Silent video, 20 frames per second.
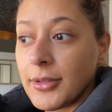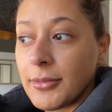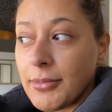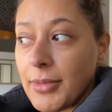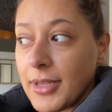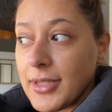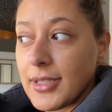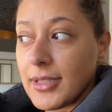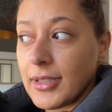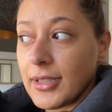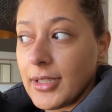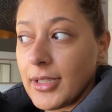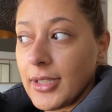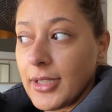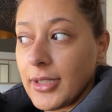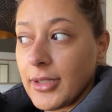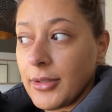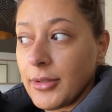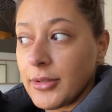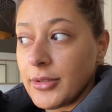
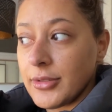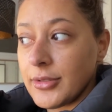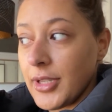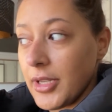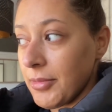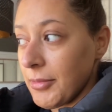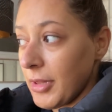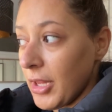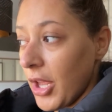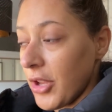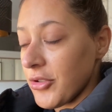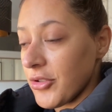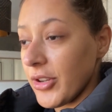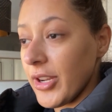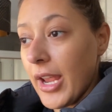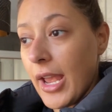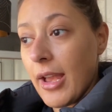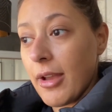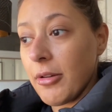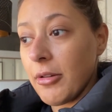basically take my
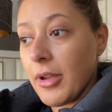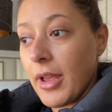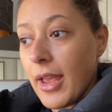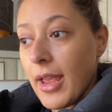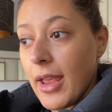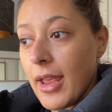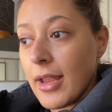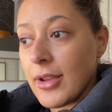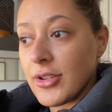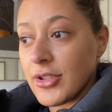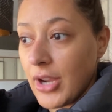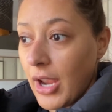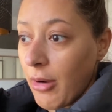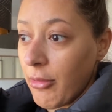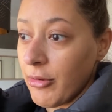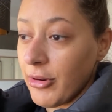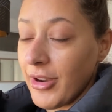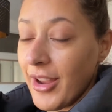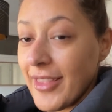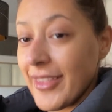laundry out and
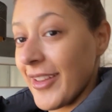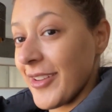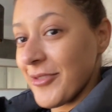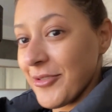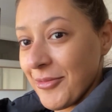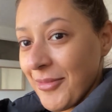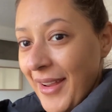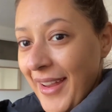shower and then do my